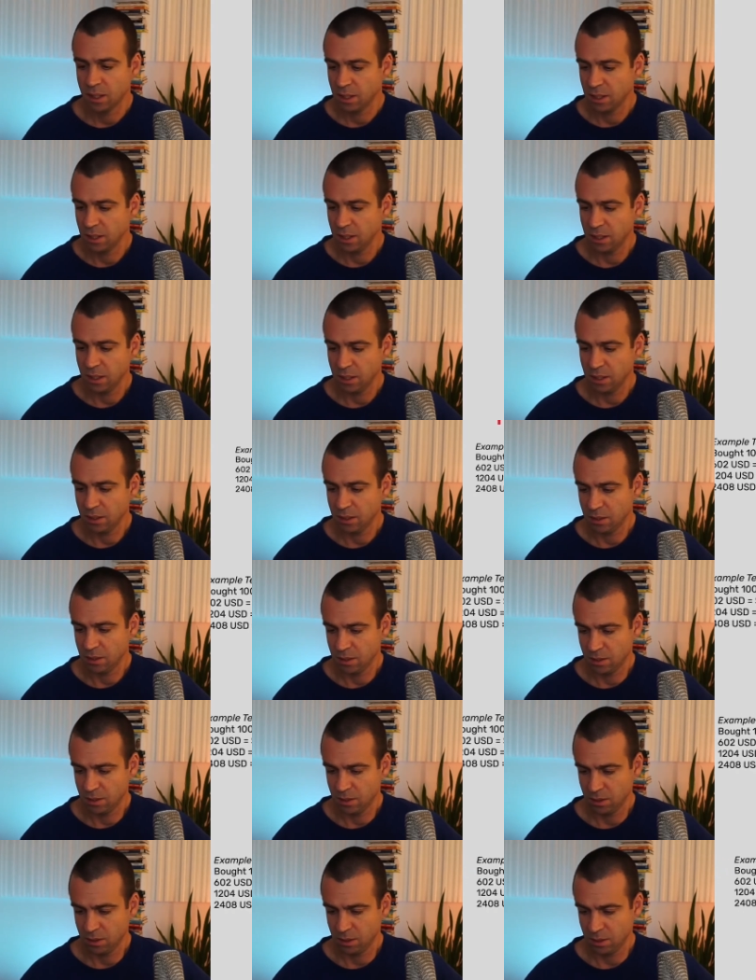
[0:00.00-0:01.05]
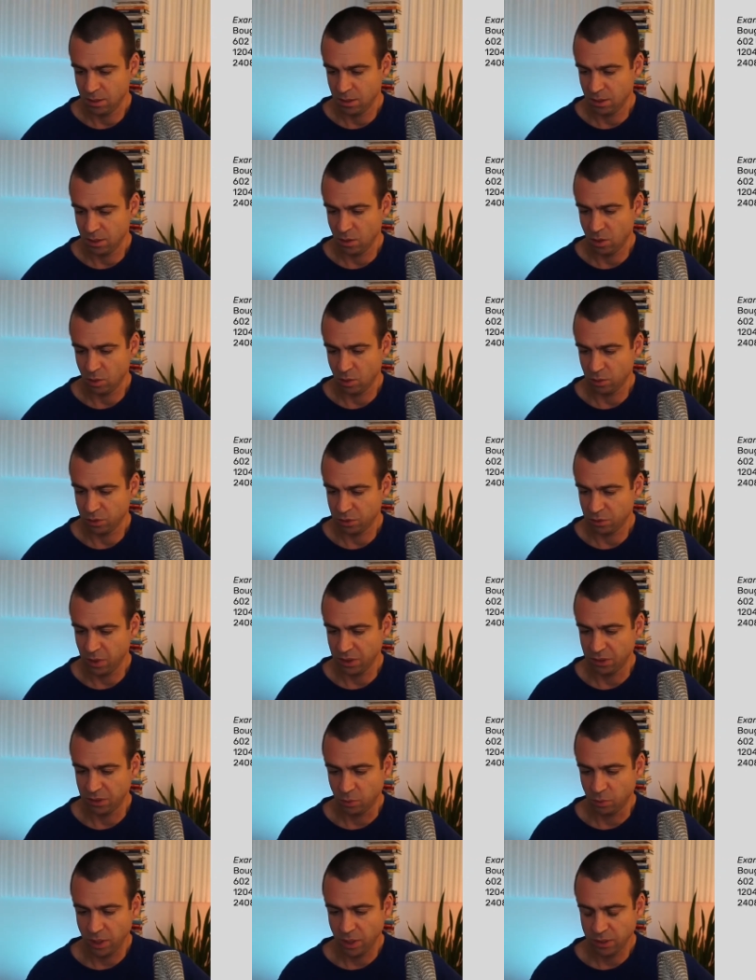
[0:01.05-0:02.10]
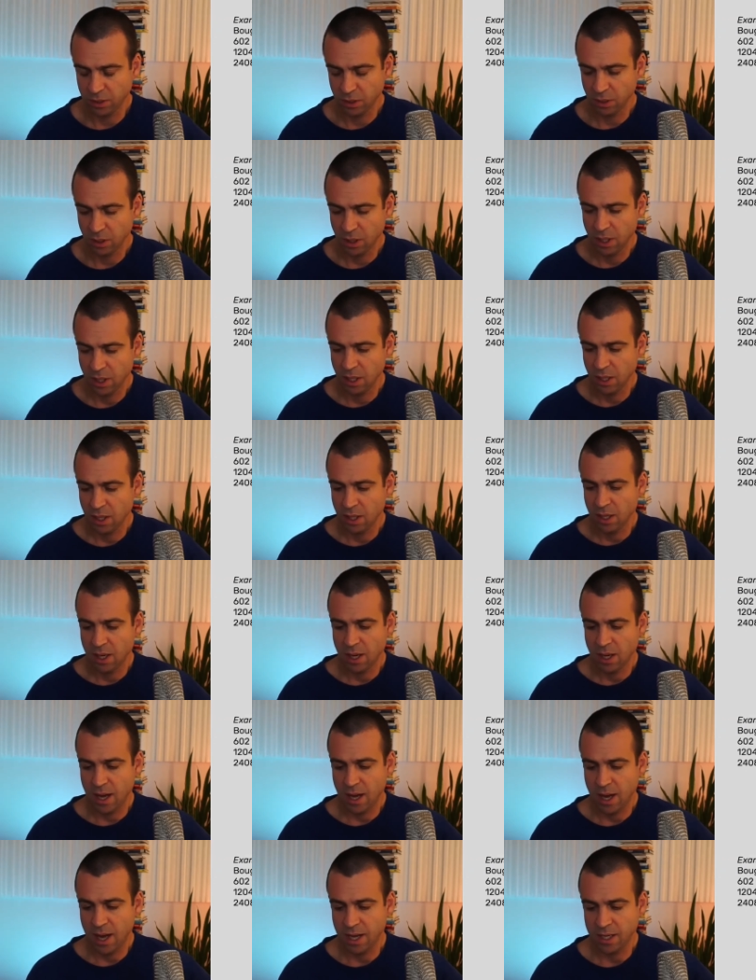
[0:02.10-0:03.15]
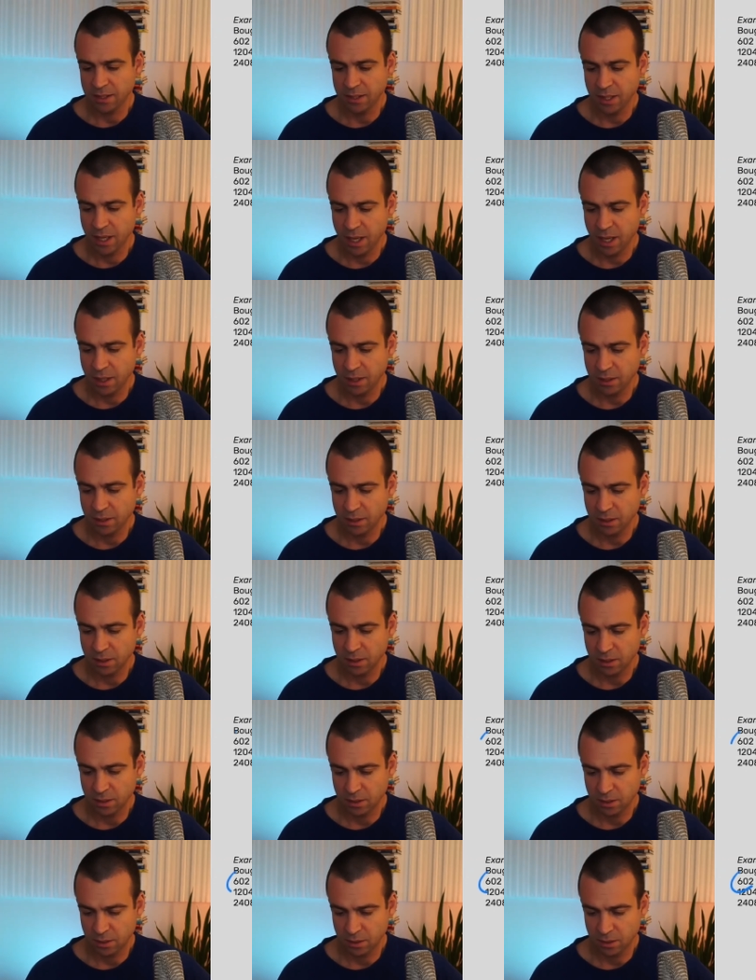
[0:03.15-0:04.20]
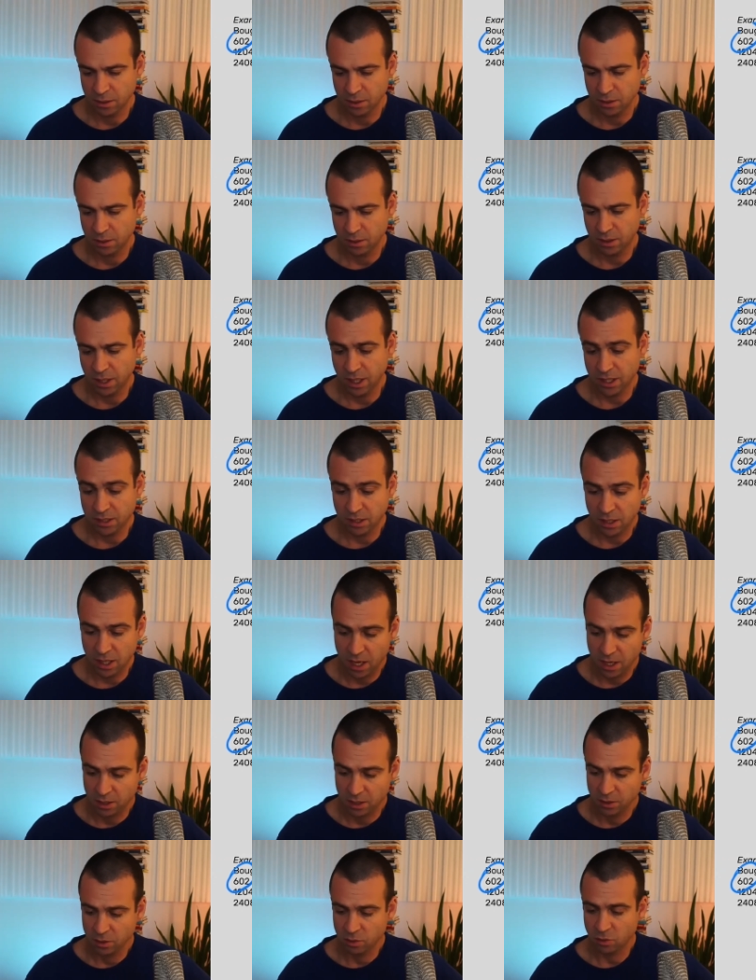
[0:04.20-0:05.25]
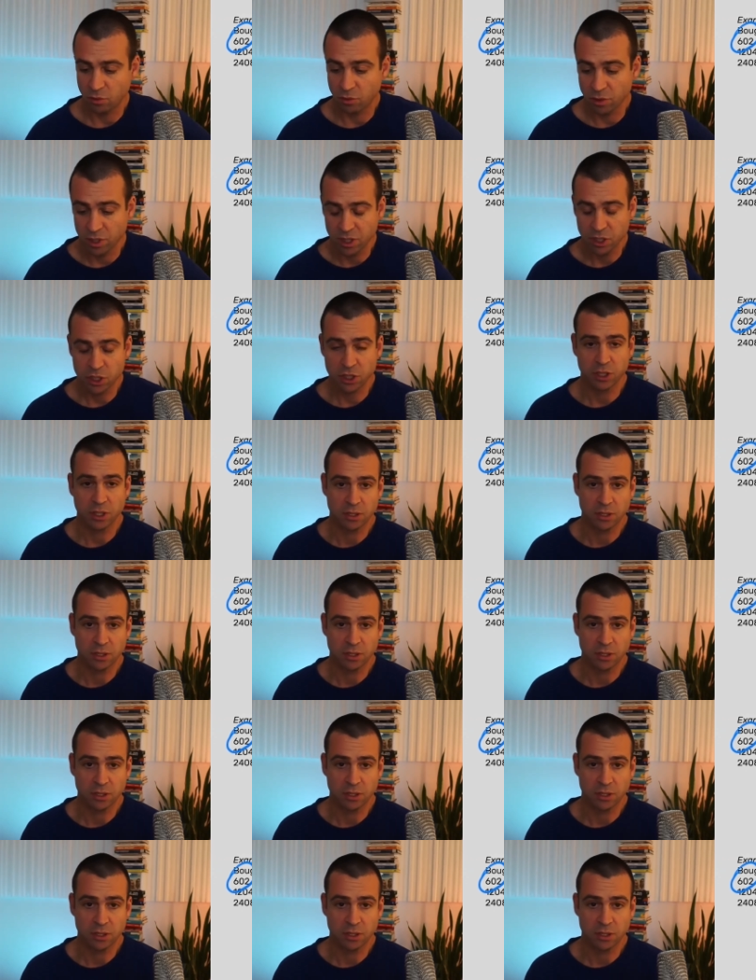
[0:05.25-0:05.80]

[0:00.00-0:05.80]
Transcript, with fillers: in, in August 2020. I then, Tesla reached